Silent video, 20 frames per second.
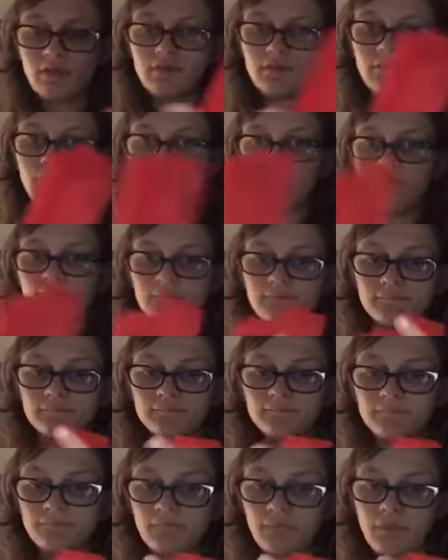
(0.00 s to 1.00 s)
So.
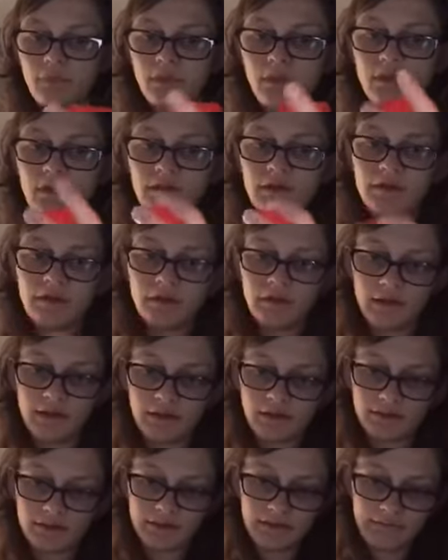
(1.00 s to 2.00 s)
Yeah,
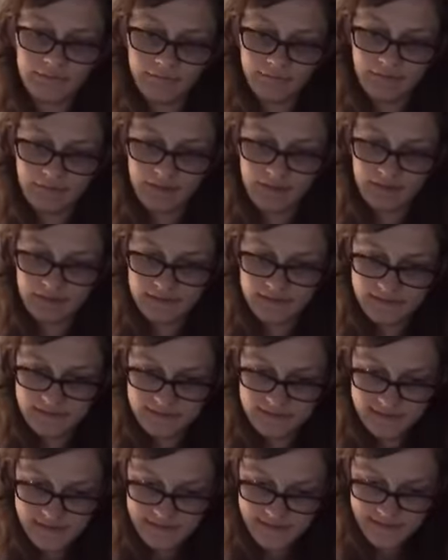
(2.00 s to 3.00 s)
I have
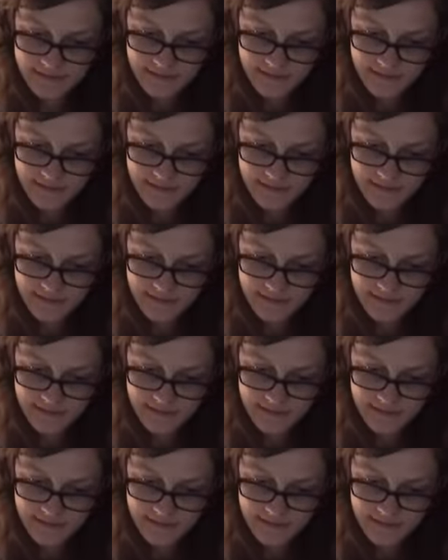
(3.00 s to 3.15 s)
these.